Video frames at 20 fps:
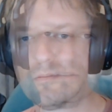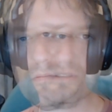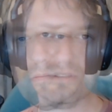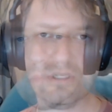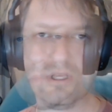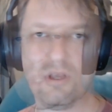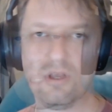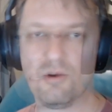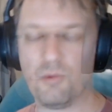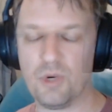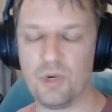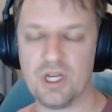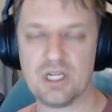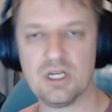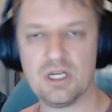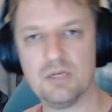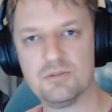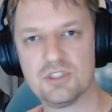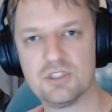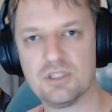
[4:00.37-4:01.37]
When it
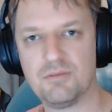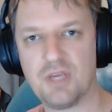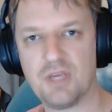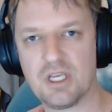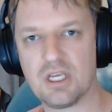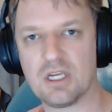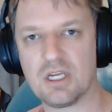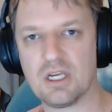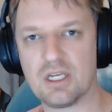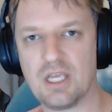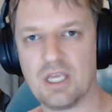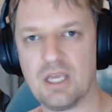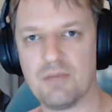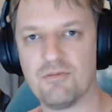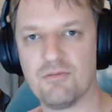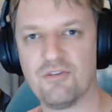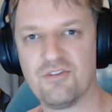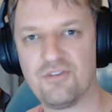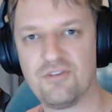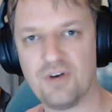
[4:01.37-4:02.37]
comes to making a game
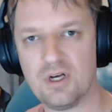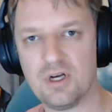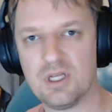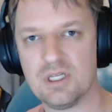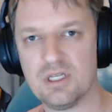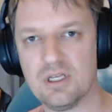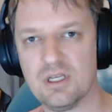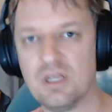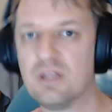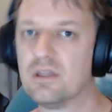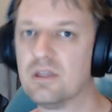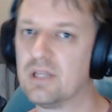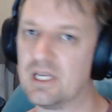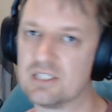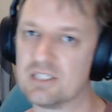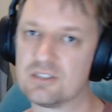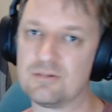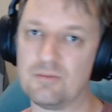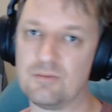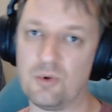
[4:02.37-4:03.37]
fun,
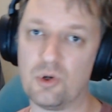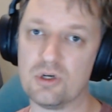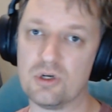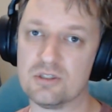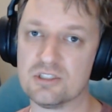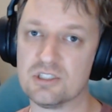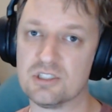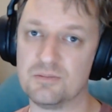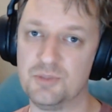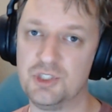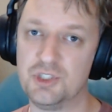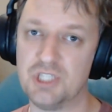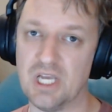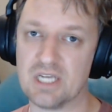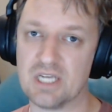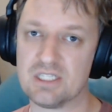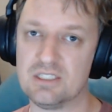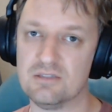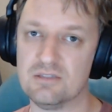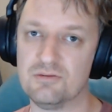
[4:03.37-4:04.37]
that's more
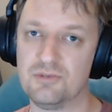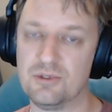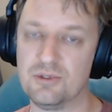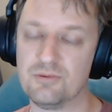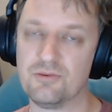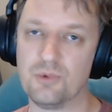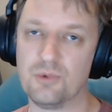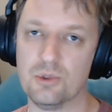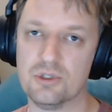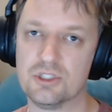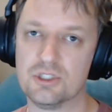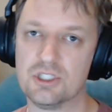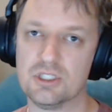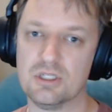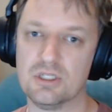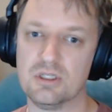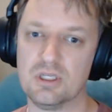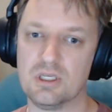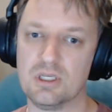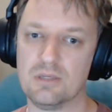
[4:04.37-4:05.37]
subjective,
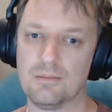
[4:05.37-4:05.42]
unfortunately.